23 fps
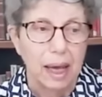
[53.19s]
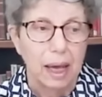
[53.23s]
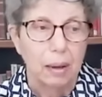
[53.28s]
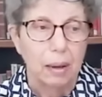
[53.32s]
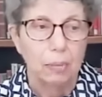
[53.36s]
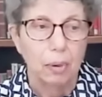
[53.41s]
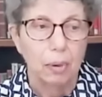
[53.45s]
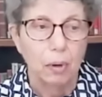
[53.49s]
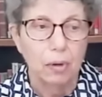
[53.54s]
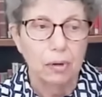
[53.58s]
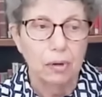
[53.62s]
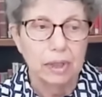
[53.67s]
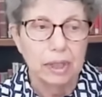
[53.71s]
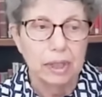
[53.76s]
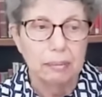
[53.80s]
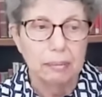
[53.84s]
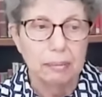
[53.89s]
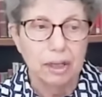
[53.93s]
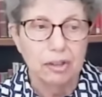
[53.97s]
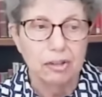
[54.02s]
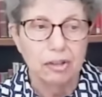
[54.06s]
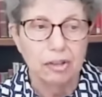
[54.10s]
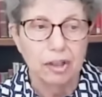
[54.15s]
Born in
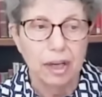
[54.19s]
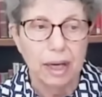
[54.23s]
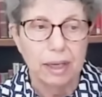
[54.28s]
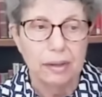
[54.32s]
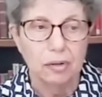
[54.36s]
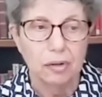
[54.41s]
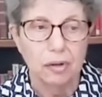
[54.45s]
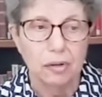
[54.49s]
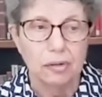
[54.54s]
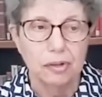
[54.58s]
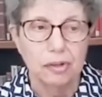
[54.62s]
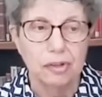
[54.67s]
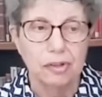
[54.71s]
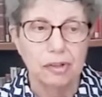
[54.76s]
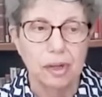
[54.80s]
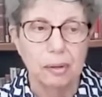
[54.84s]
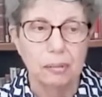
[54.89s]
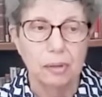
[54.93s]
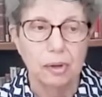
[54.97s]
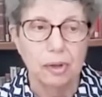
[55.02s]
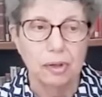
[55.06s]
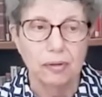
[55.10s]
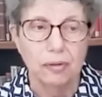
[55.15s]
Mashhad on
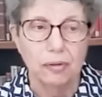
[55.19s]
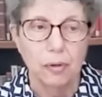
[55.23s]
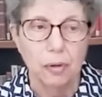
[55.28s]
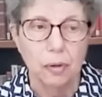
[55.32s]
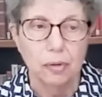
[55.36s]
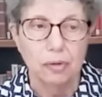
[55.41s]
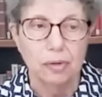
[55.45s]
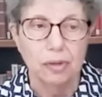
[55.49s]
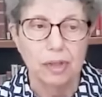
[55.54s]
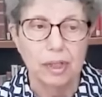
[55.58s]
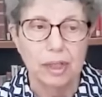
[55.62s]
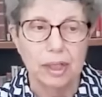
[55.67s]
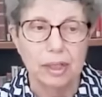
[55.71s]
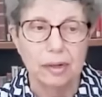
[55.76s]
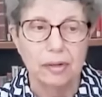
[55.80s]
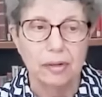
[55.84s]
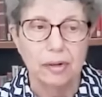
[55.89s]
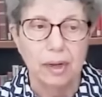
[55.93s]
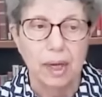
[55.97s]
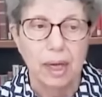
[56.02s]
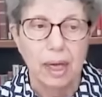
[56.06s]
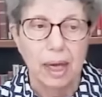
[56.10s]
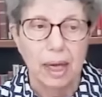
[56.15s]
December the
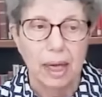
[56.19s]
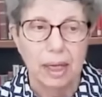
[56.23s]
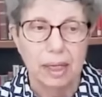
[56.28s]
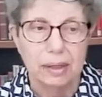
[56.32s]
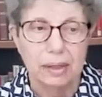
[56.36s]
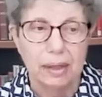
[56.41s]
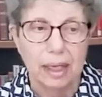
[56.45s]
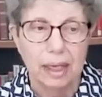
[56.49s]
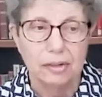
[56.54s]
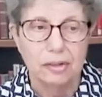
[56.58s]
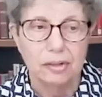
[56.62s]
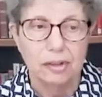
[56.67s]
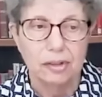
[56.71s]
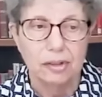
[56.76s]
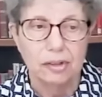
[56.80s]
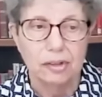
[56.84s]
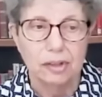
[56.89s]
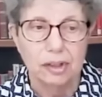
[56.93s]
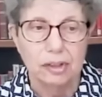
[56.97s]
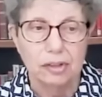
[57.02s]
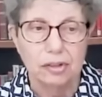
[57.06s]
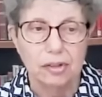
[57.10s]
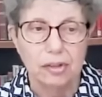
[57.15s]
14th,
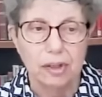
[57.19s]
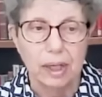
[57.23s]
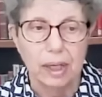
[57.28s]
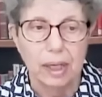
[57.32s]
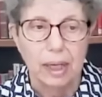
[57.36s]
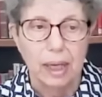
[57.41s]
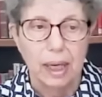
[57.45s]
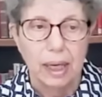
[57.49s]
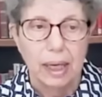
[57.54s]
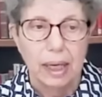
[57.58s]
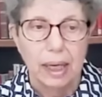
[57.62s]
1960,